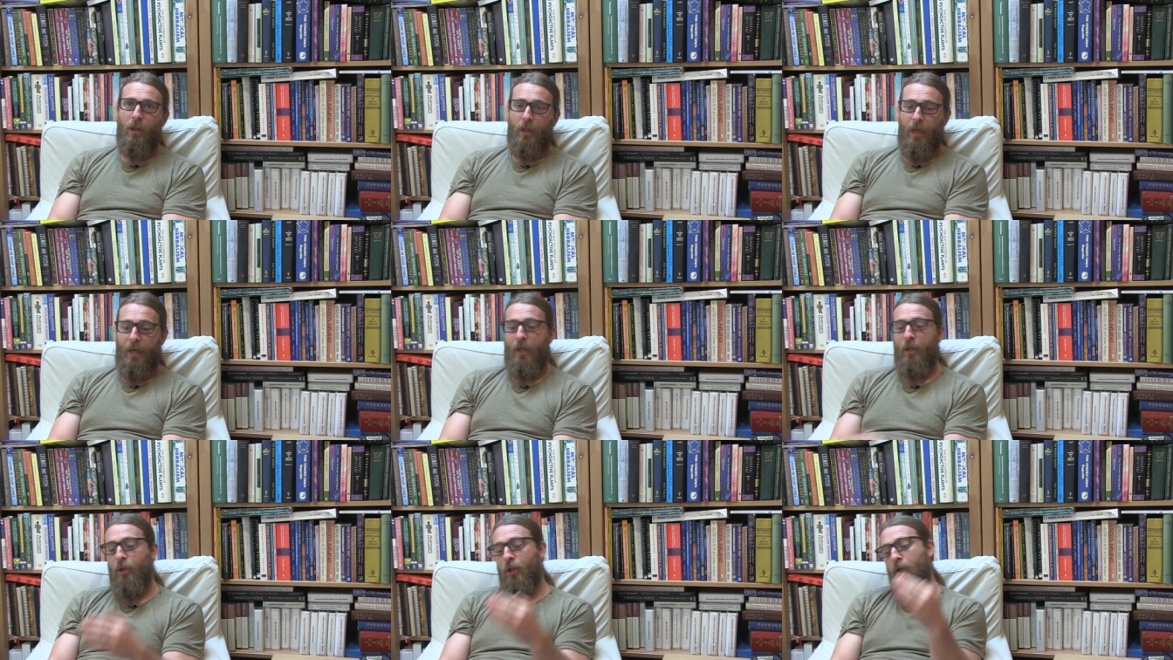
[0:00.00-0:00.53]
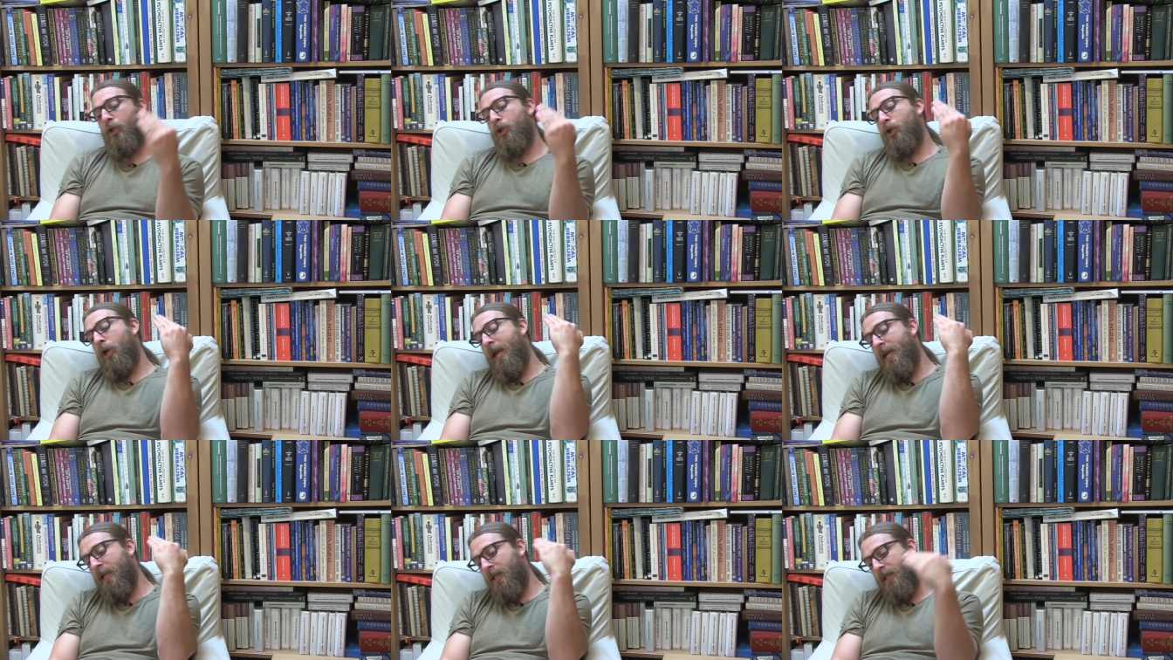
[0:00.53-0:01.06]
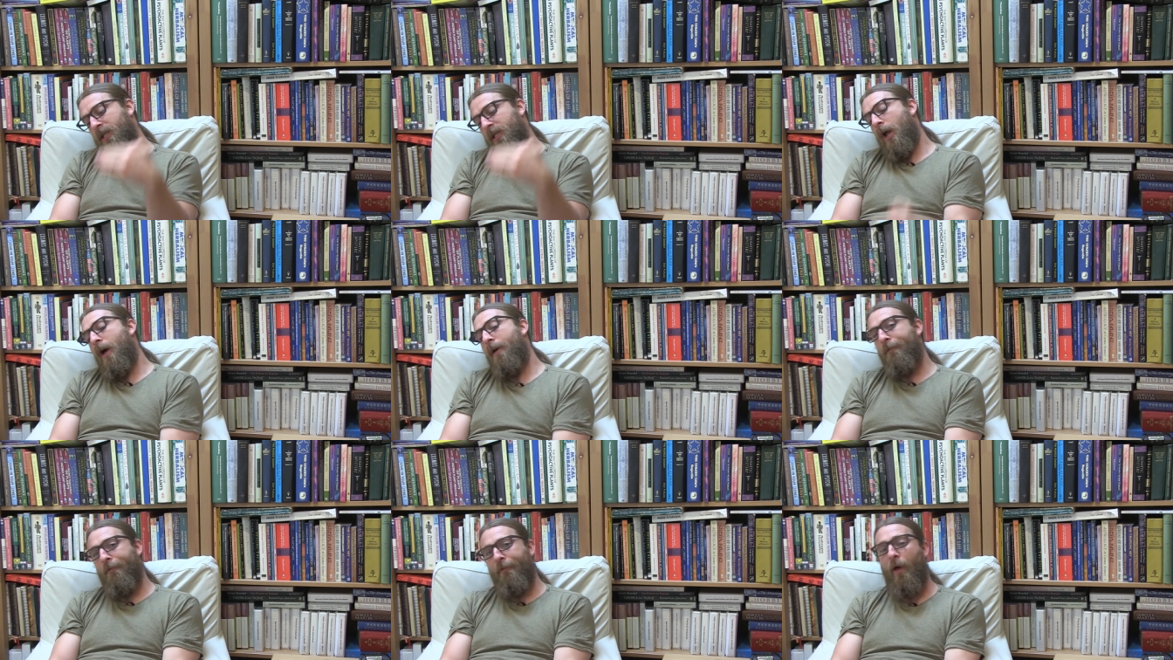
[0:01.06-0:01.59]
like the
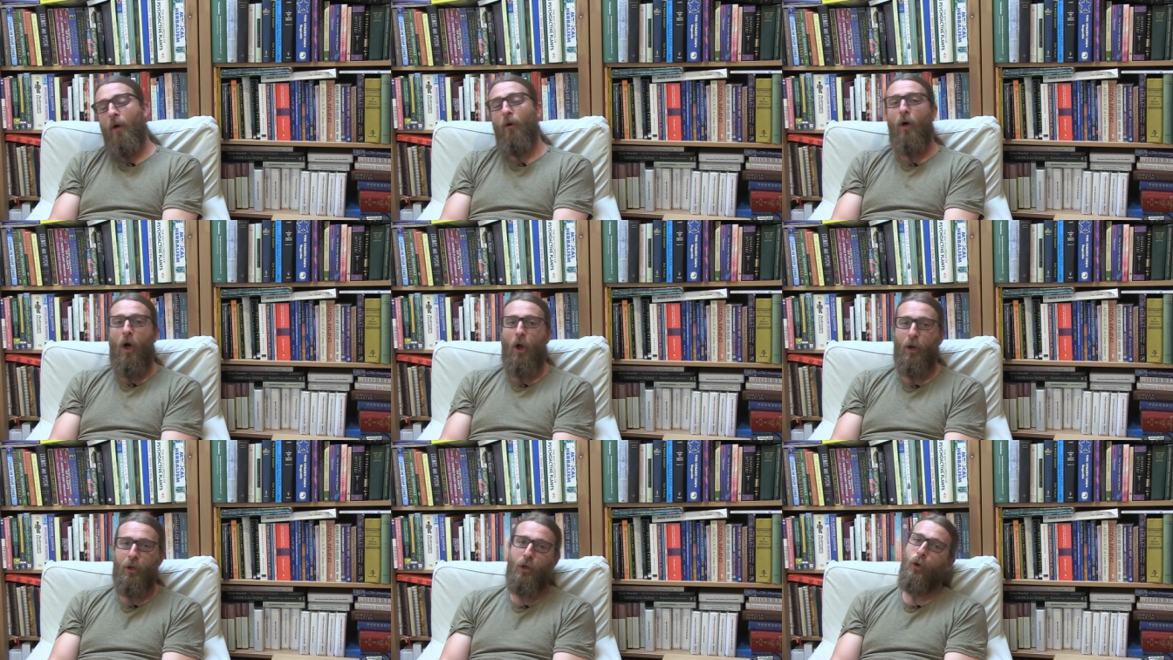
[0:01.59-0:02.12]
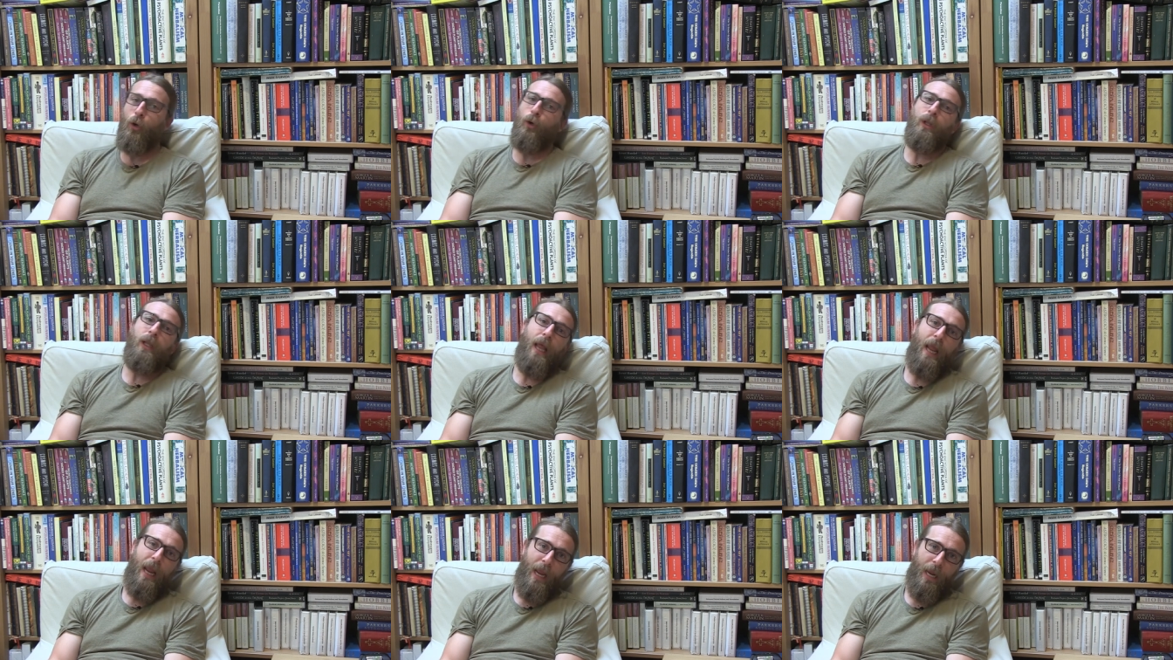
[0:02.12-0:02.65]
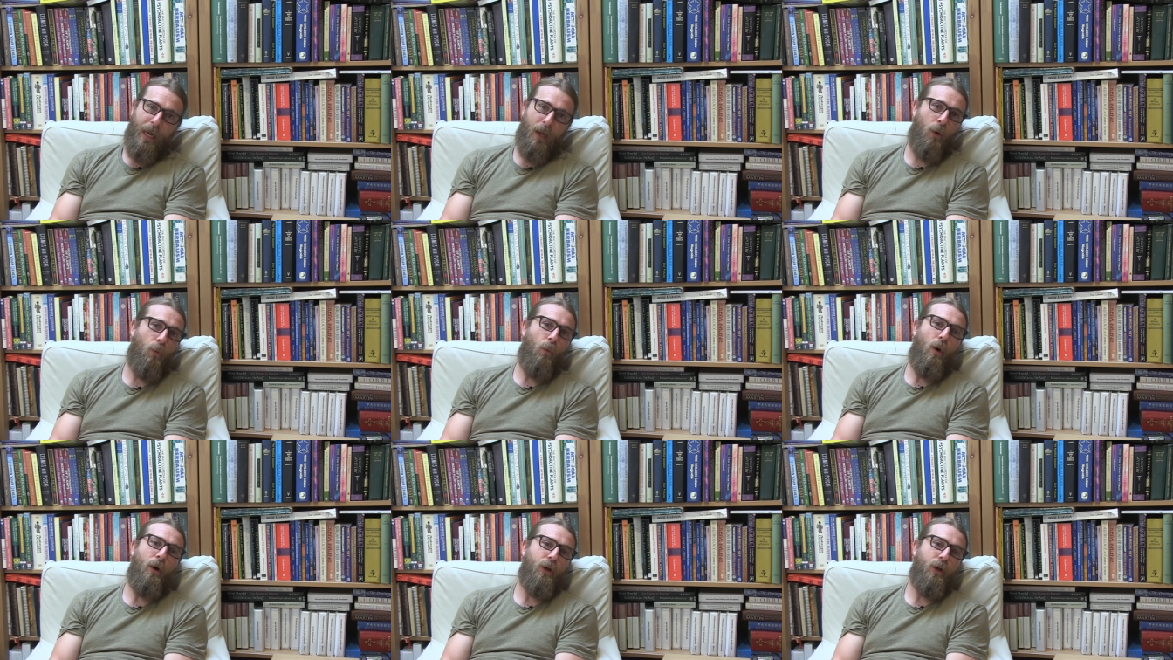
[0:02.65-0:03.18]
chainsaw fell on your leg
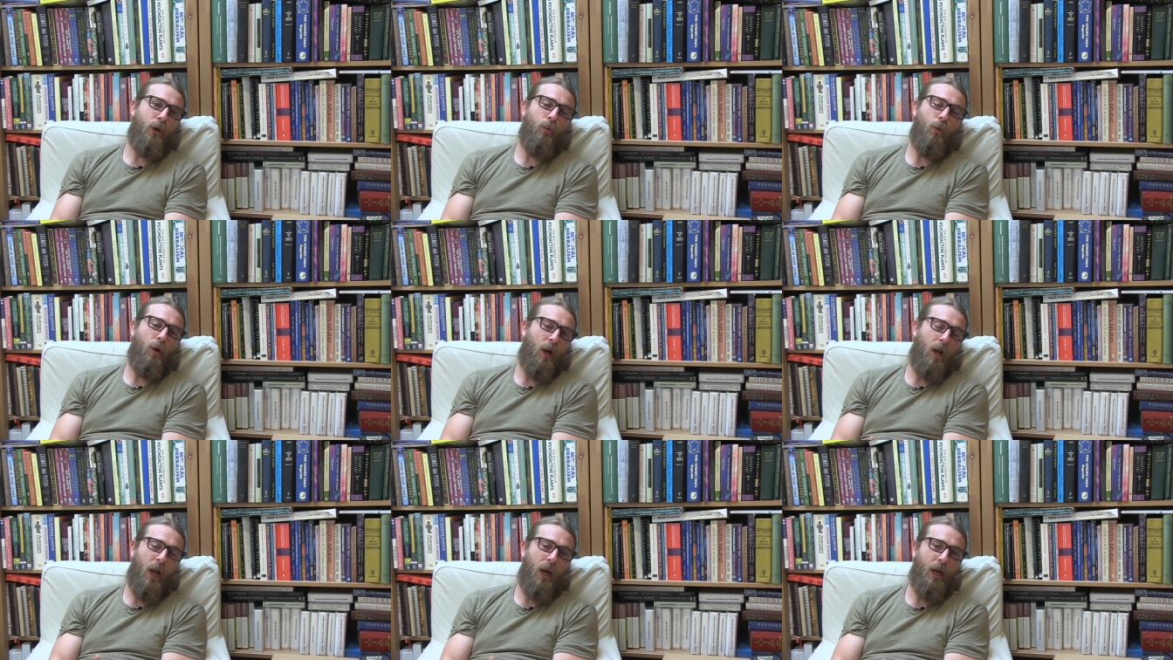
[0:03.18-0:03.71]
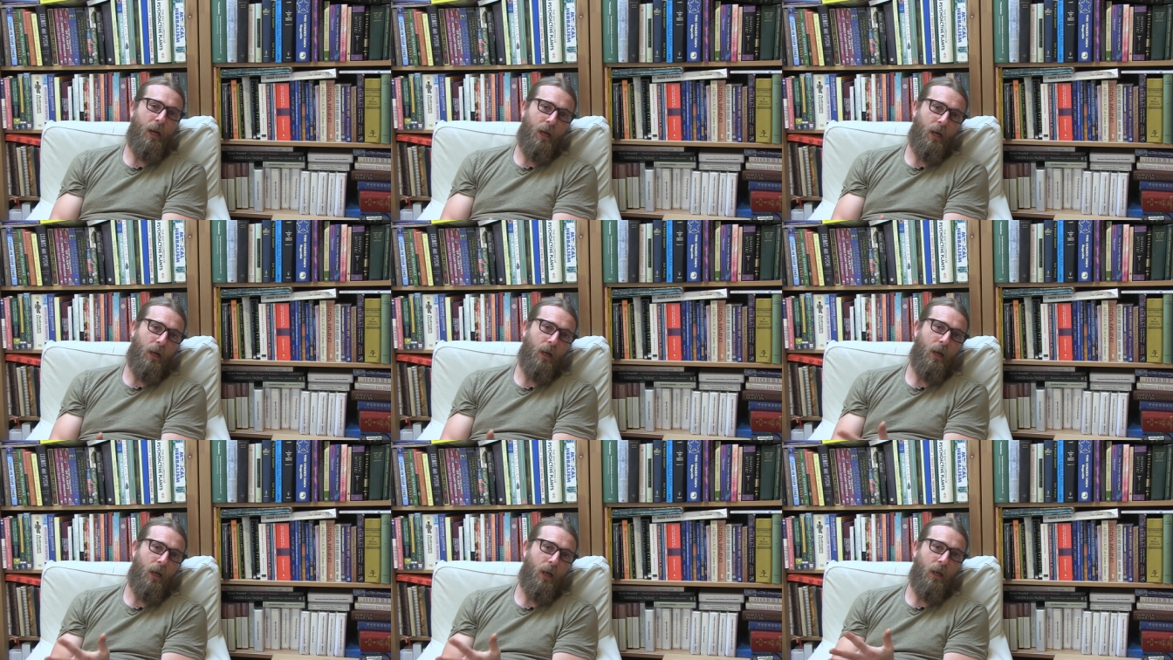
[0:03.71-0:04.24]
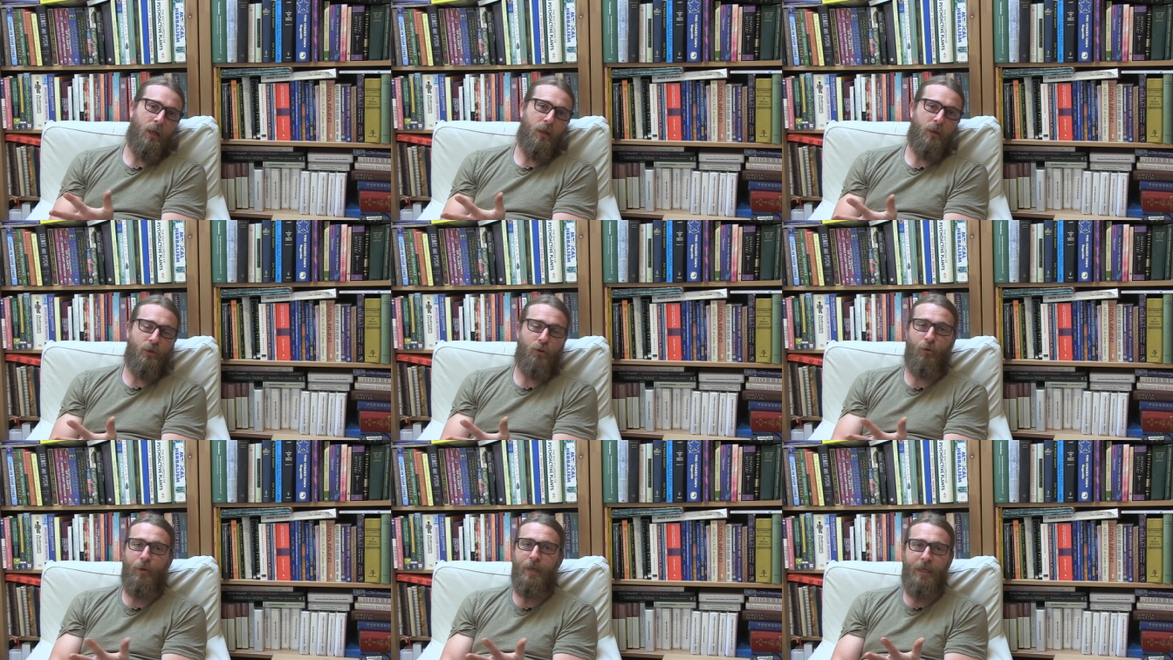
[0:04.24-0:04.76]
while you were cutting a
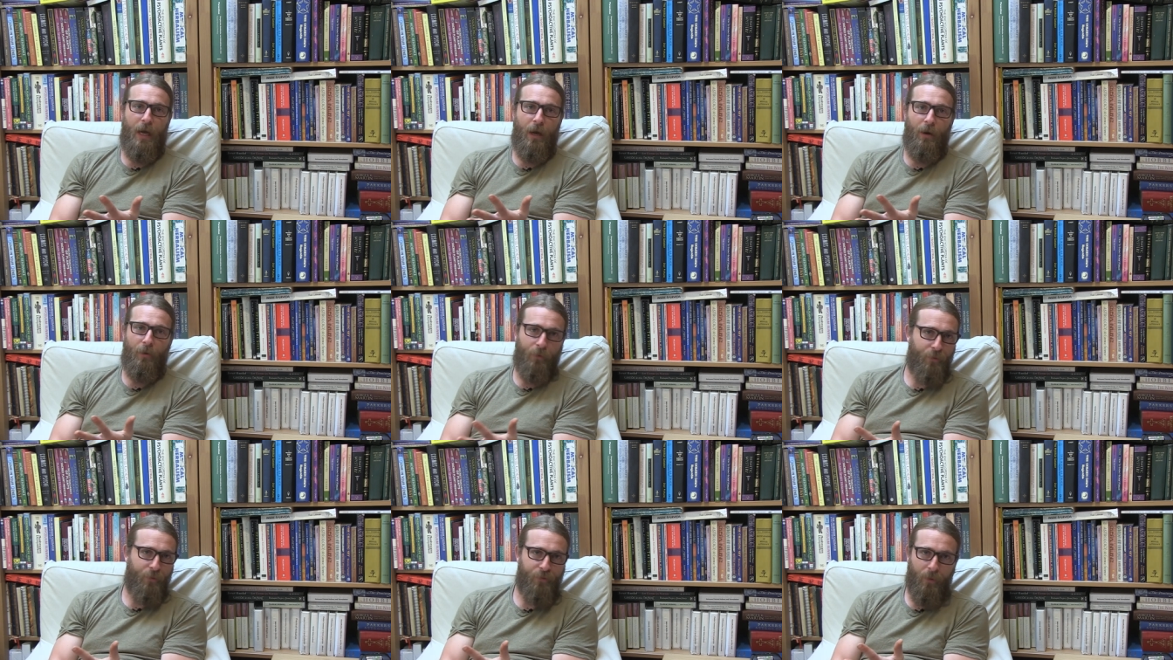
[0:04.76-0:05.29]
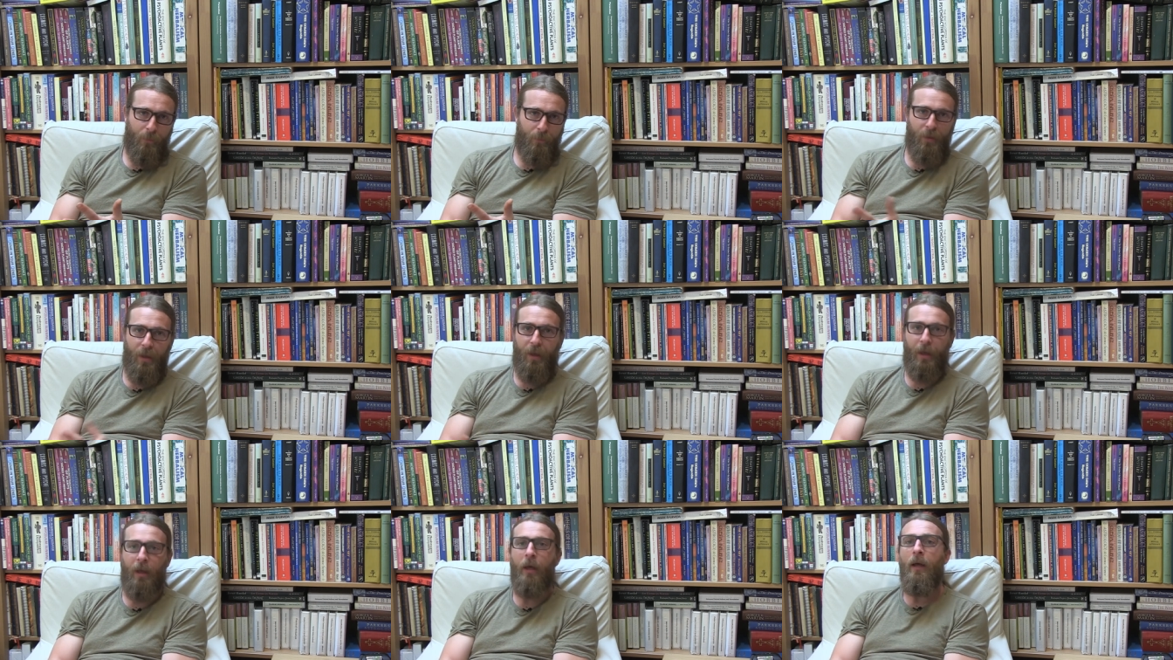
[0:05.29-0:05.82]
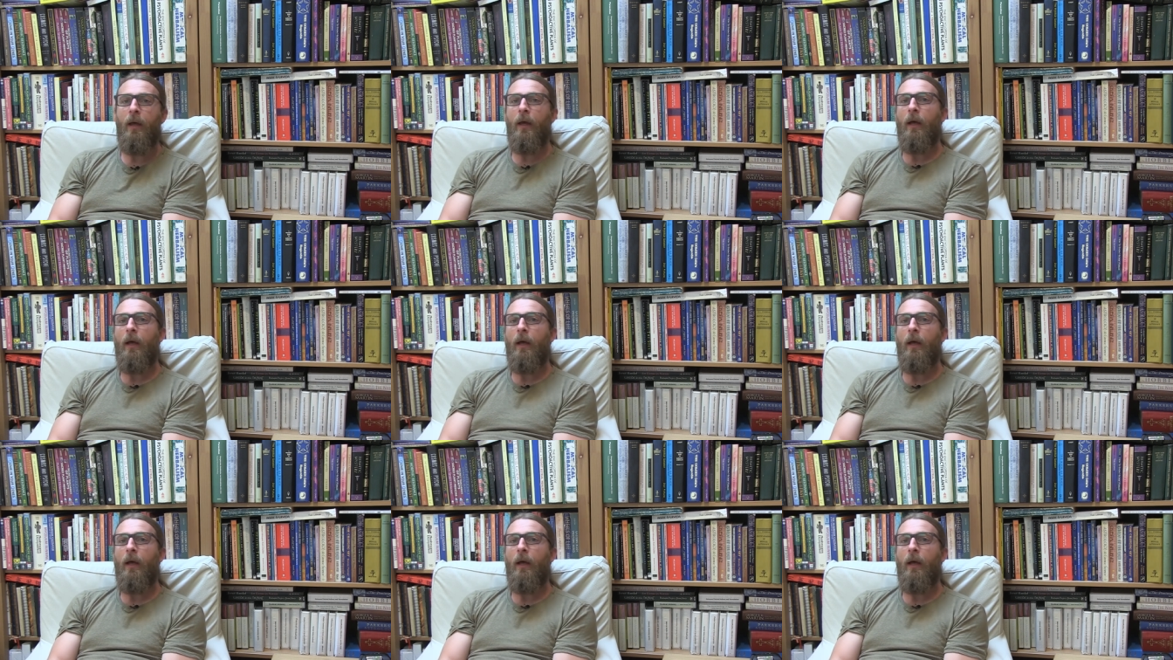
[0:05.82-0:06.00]
tree down or something.